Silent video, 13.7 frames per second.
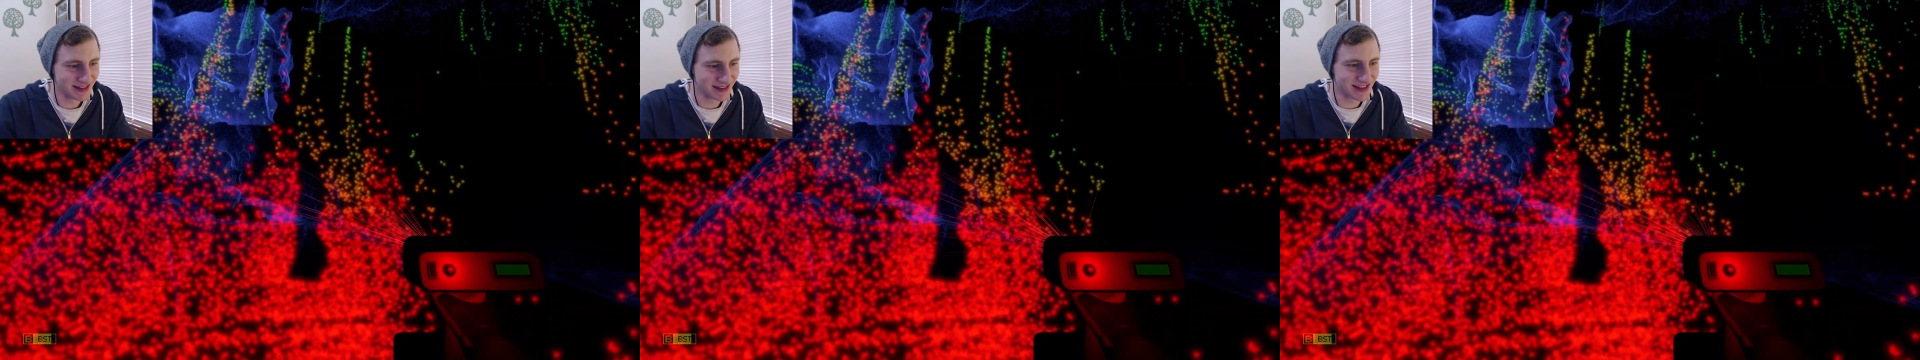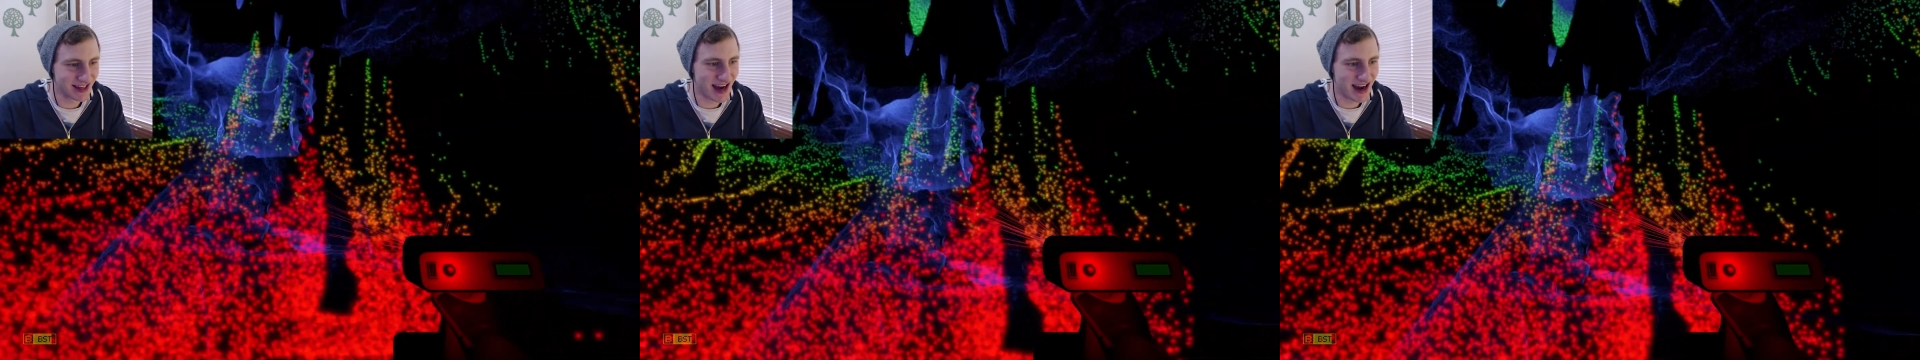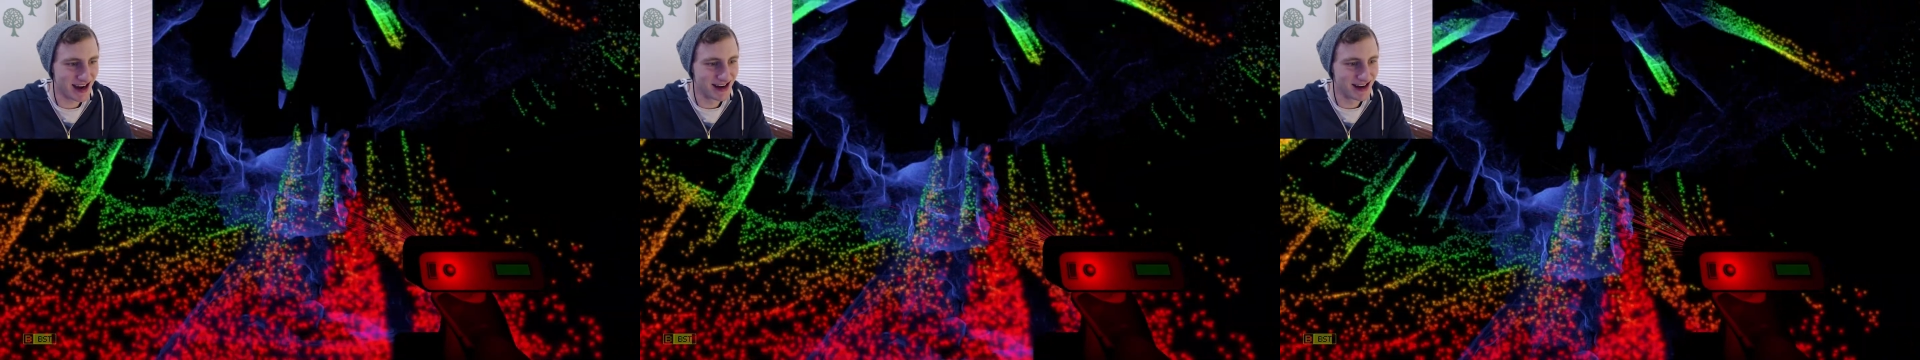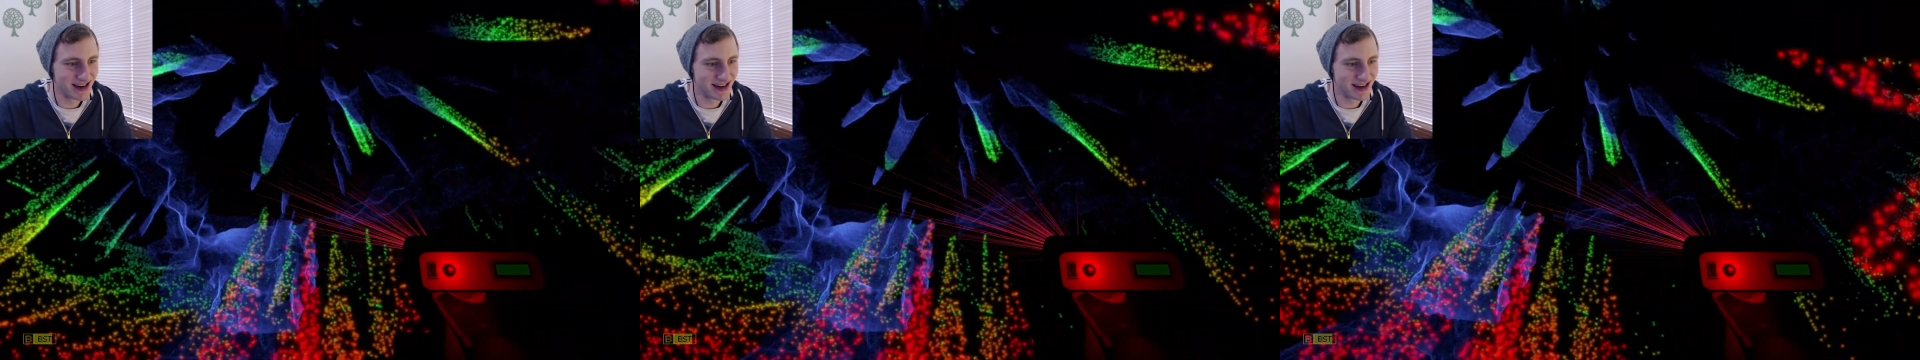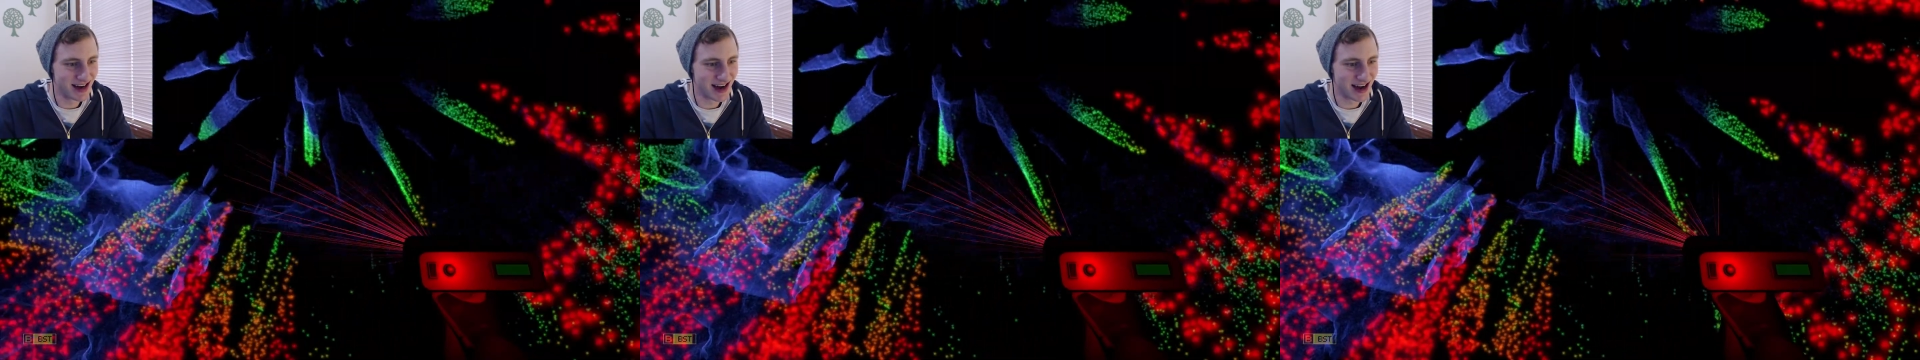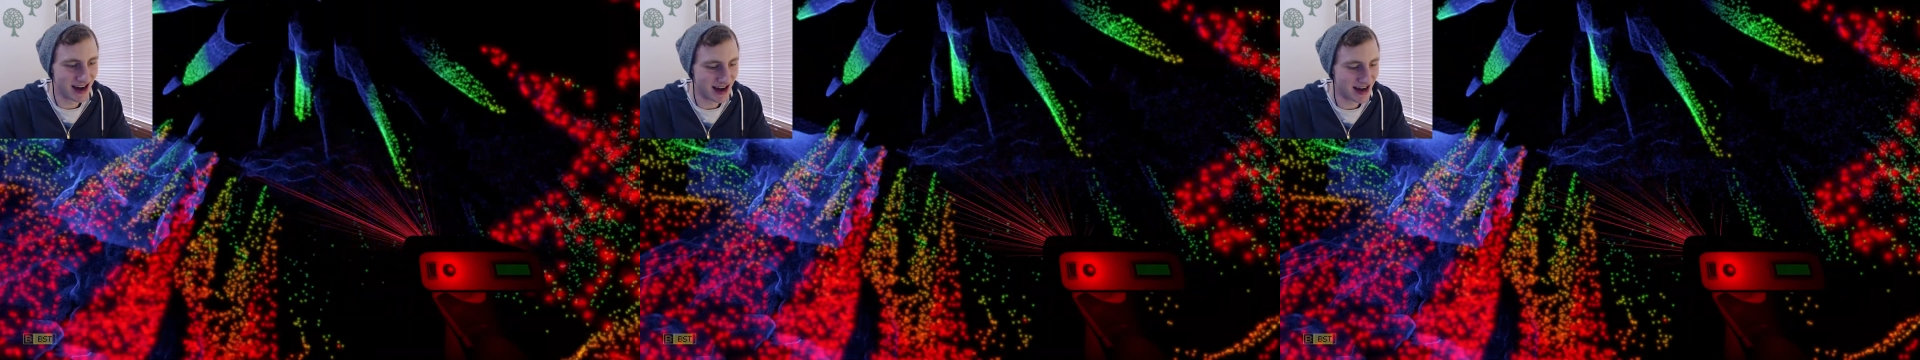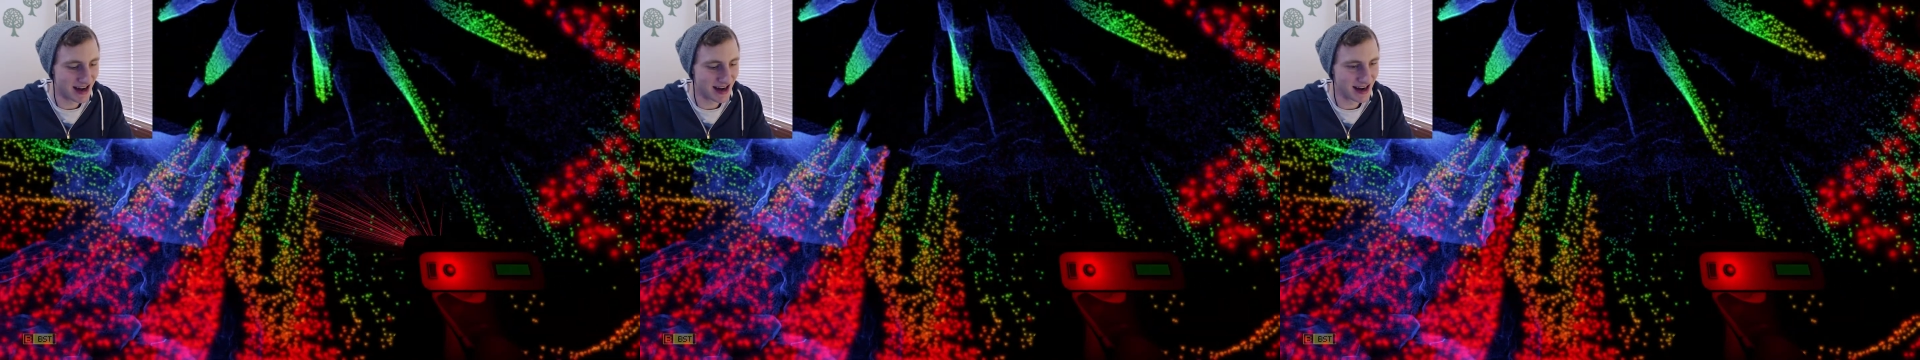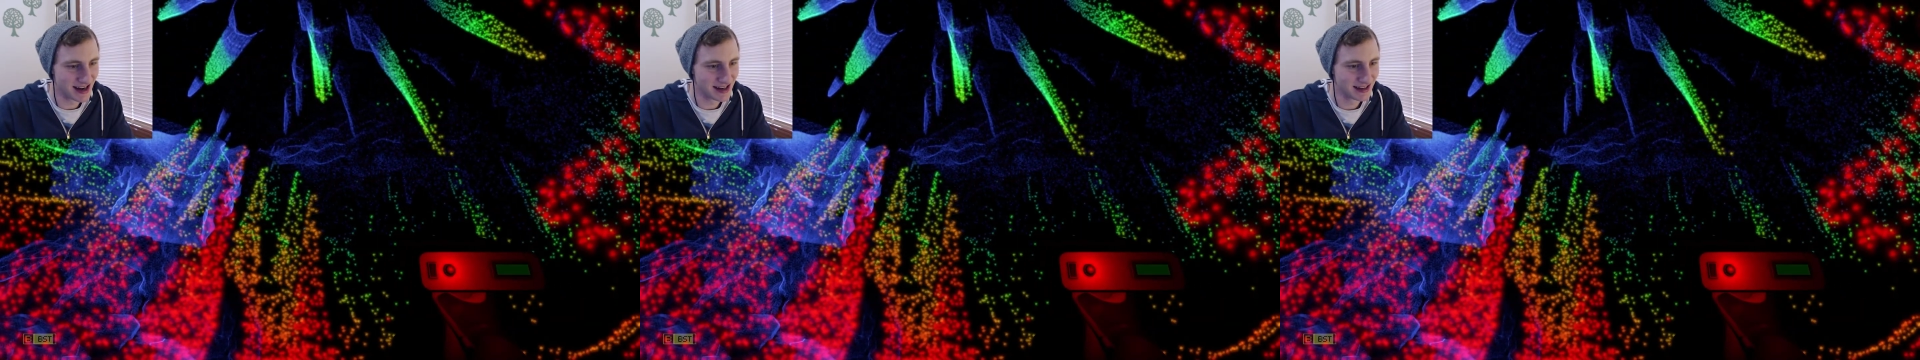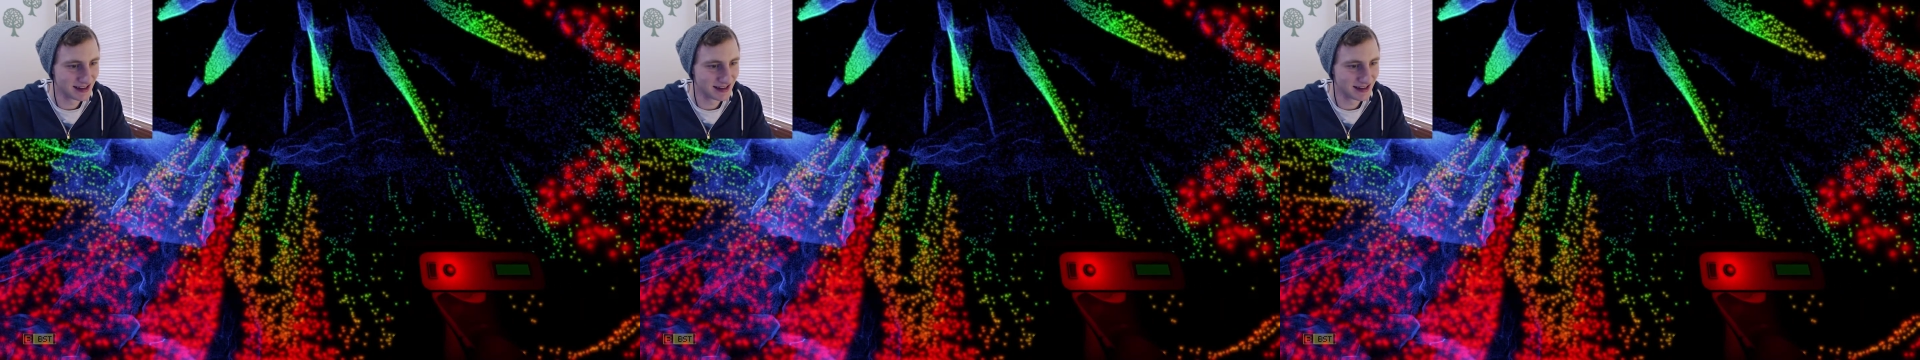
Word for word: Die! Ah,